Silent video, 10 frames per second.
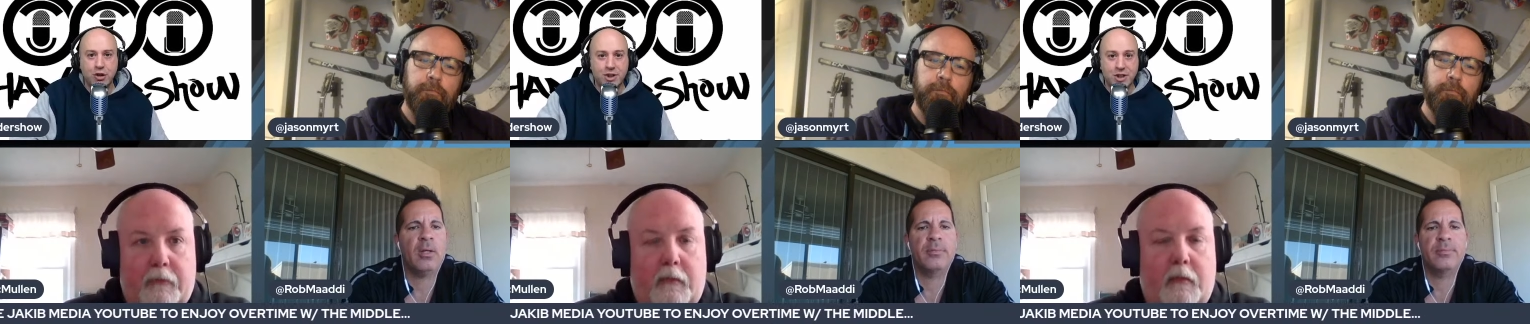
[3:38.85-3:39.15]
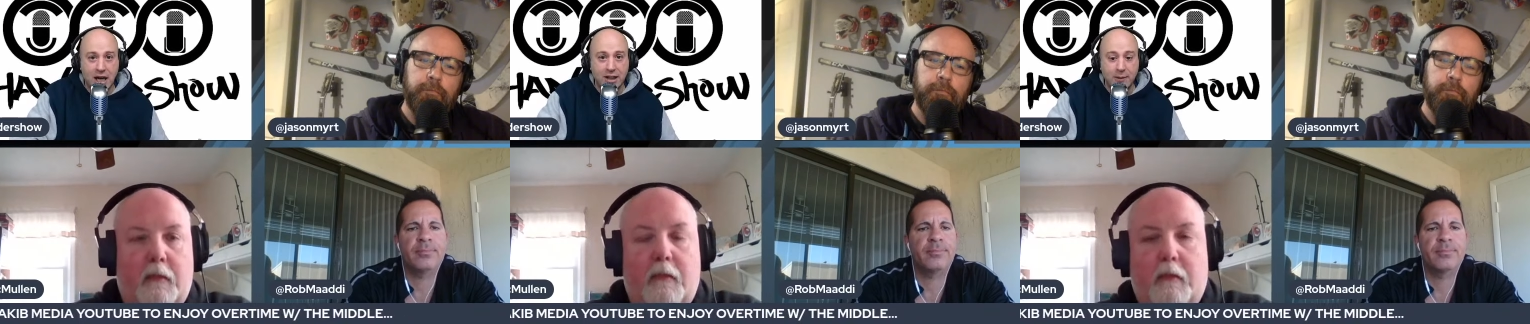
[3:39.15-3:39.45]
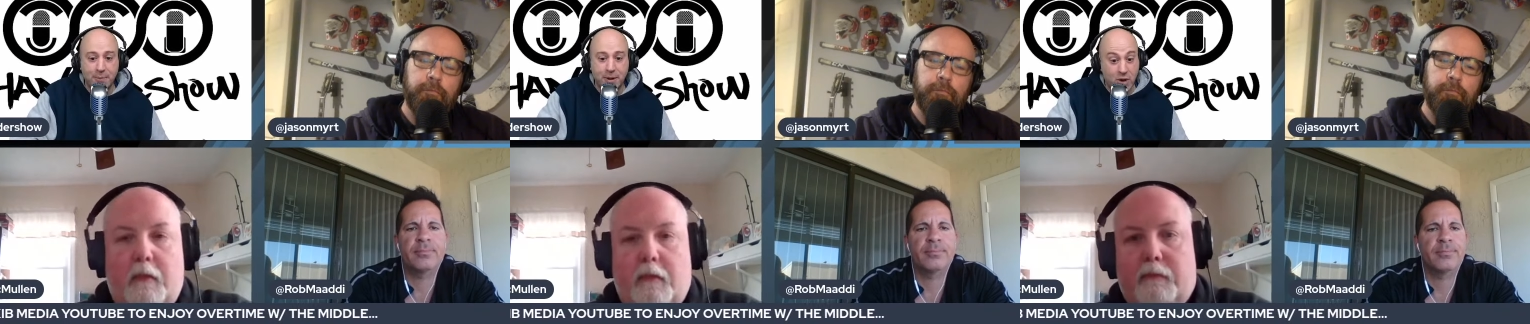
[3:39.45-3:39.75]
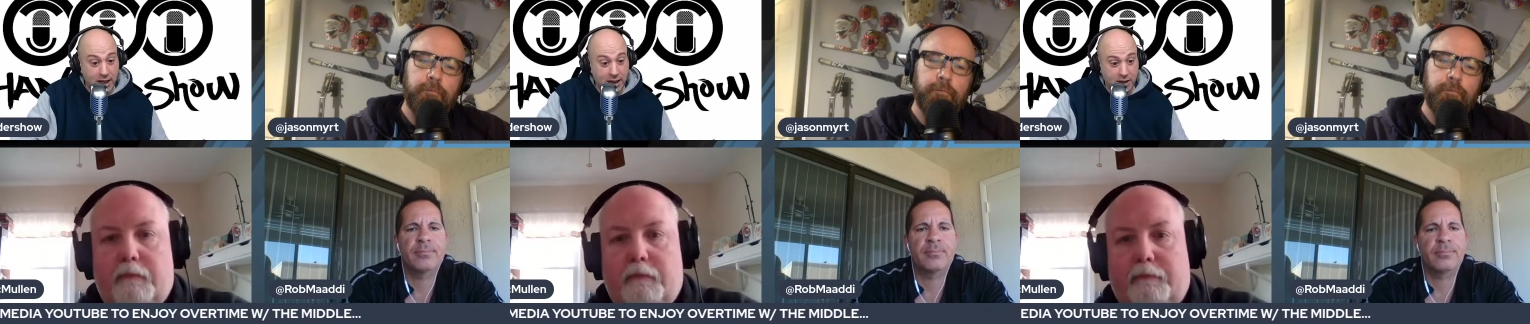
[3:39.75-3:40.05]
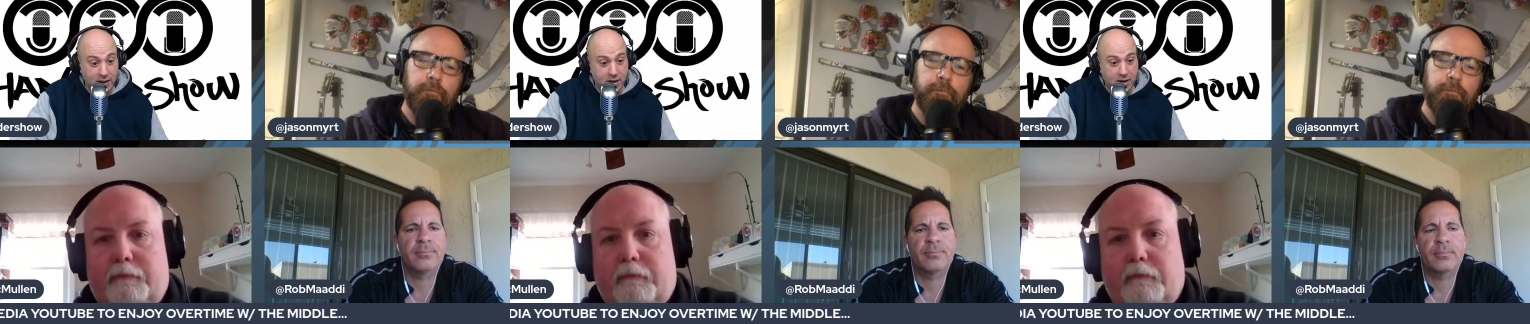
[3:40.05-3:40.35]
Speaker 1: you signed a right.
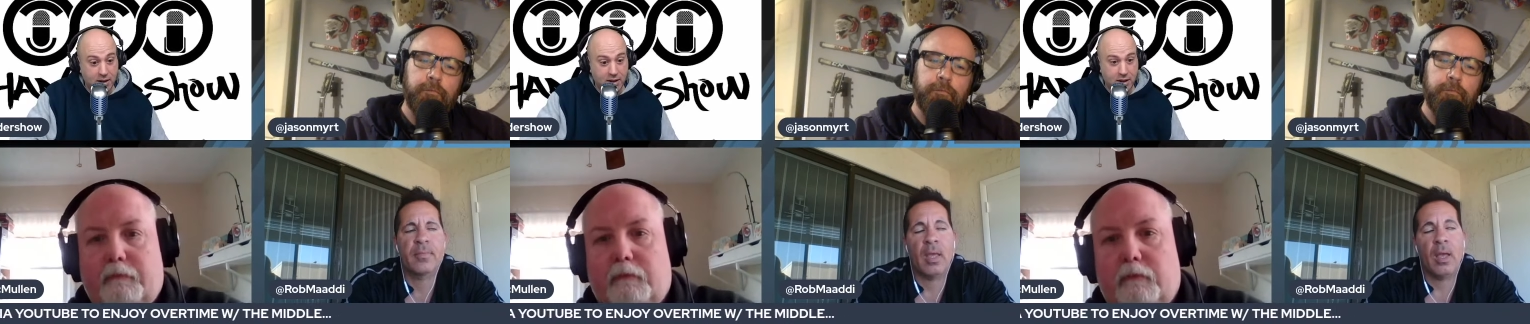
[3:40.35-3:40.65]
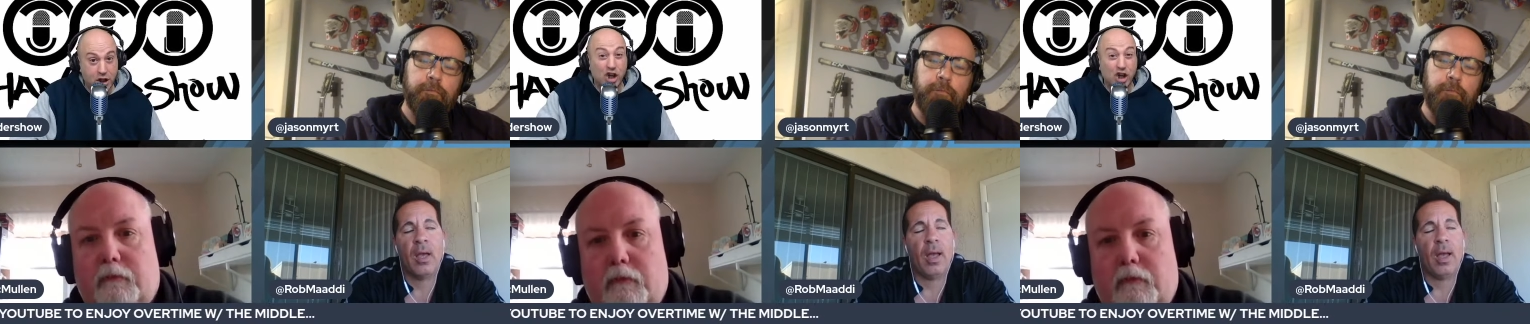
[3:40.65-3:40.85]
You're